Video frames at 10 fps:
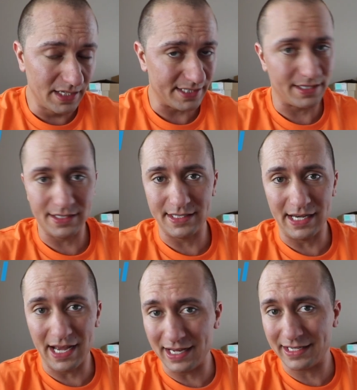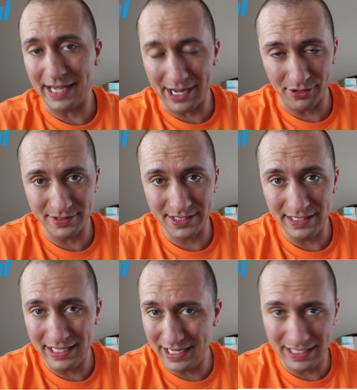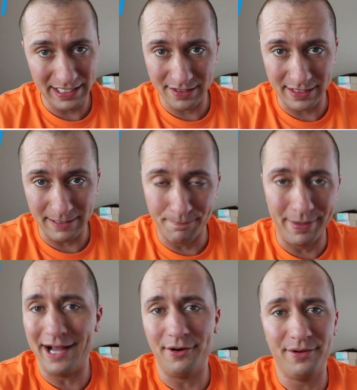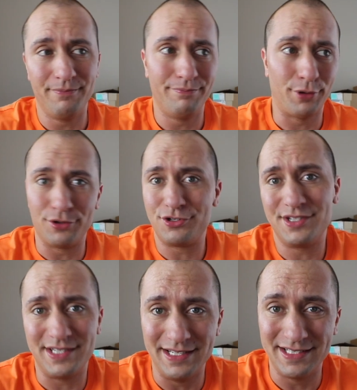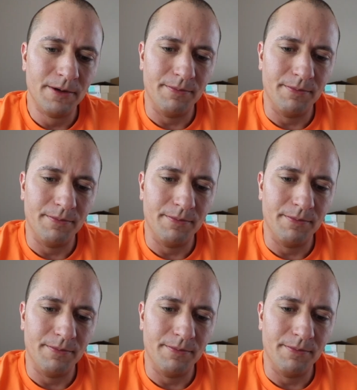This does not count any of the bot purchases,